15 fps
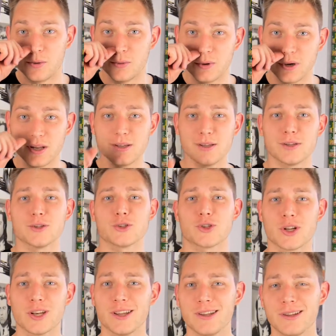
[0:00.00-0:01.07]
really
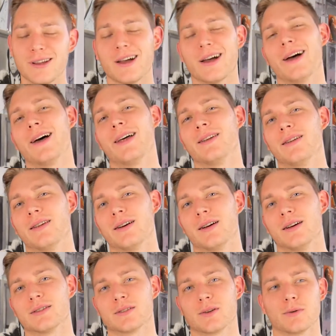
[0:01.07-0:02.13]
shitty, and
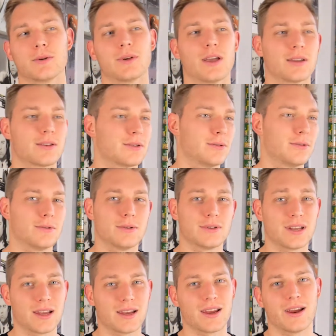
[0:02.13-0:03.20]
so we had to
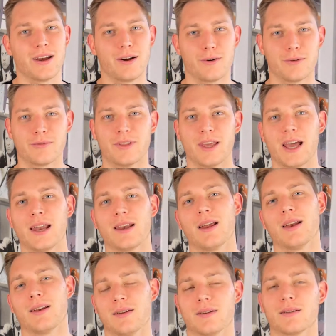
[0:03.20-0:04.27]
take care of that,
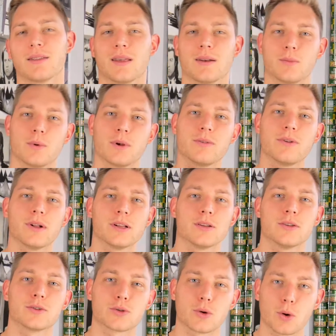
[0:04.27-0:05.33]
and then we
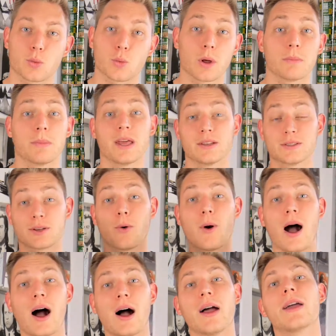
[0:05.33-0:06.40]
fell short one man.
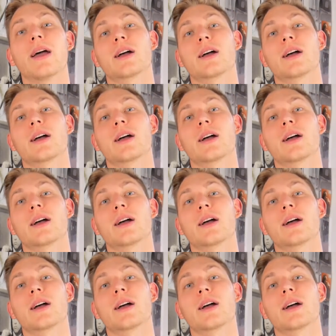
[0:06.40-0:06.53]
So I